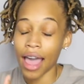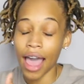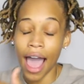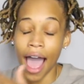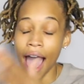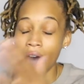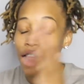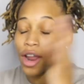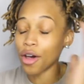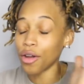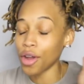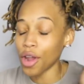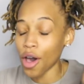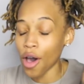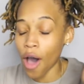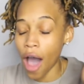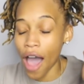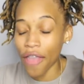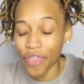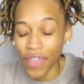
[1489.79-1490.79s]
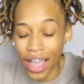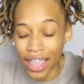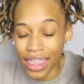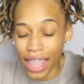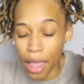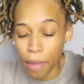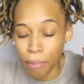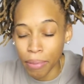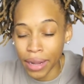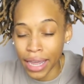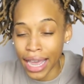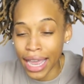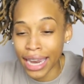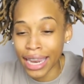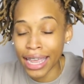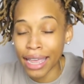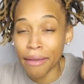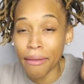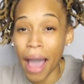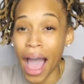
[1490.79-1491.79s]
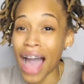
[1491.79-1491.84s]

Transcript: I don't know. I think they planned it.